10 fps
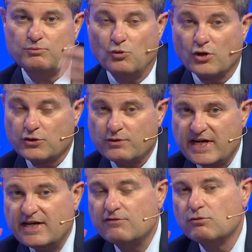more
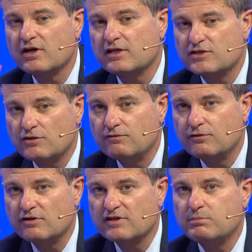creative work and so
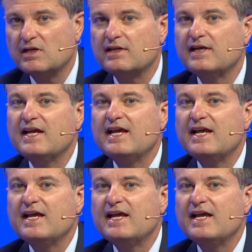forth, but